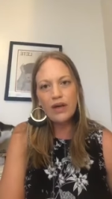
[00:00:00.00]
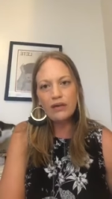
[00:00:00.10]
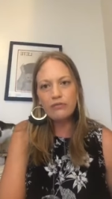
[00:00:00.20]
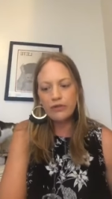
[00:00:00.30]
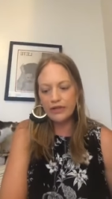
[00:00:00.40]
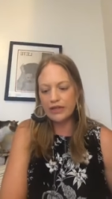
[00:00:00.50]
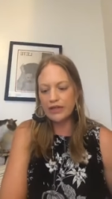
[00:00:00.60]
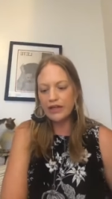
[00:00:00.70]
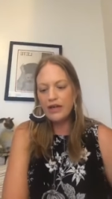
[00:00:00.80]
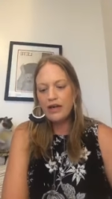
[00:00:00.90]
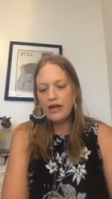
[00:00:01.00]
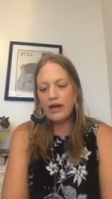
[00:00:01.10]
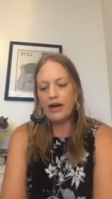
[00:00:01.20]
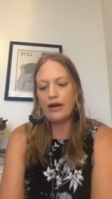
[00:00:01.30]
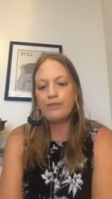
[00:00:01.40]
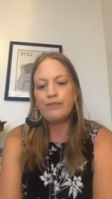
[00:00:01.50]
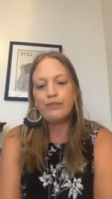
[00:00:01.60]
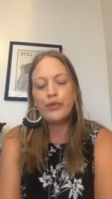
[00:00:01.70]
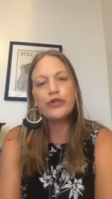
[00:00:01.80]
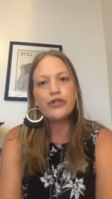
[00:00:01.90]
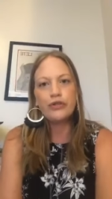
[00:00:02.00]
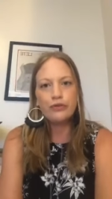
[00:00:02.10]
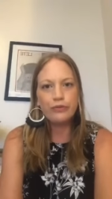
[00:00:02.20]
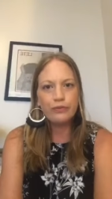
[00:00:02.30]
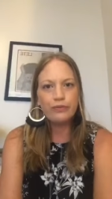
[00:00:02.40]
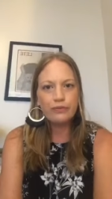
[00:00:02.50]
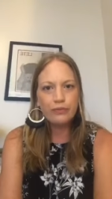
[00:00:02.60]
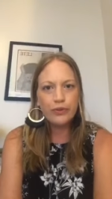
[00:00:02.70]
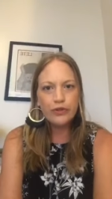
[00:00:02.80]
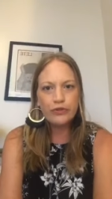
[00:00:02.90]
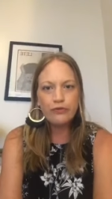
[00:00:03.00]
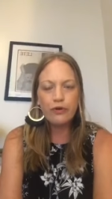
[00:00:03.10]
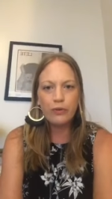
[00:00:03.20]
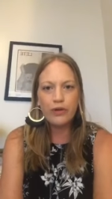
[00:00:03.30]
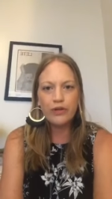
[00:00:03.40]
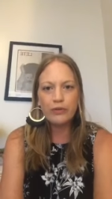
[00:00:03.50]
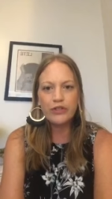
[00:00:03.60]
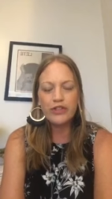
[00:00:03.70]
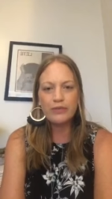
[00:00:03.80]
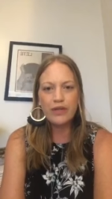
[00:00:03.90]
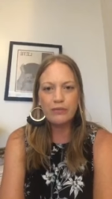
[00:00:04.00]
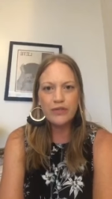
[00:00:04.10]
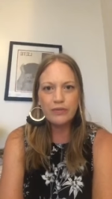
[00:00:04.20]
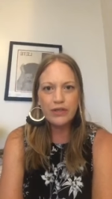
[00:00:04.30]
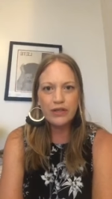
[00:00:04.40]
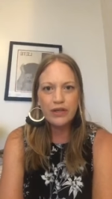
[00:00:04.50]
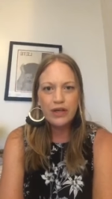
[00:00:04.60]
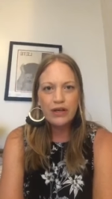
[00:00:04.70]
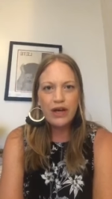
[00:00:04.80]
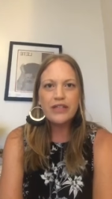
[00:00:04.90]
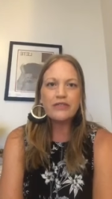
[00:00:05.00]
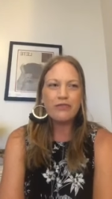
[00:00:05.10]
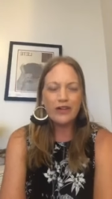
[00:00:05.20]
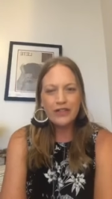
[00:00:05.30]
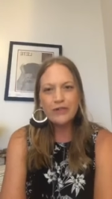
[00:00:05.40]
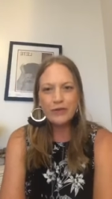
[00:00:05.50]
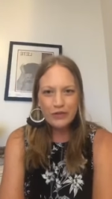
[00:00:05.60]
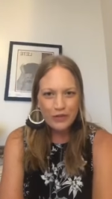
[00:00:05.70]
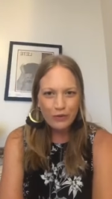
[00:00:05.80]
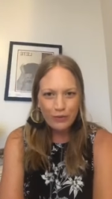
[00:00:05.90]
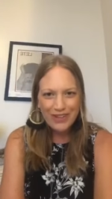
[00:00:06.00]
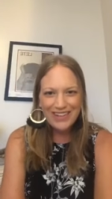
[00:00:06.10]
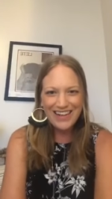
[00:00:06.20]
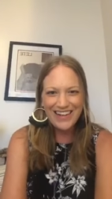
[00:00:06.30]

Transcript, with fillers: and really um, push you push you forward which sometimes we as friends especially as women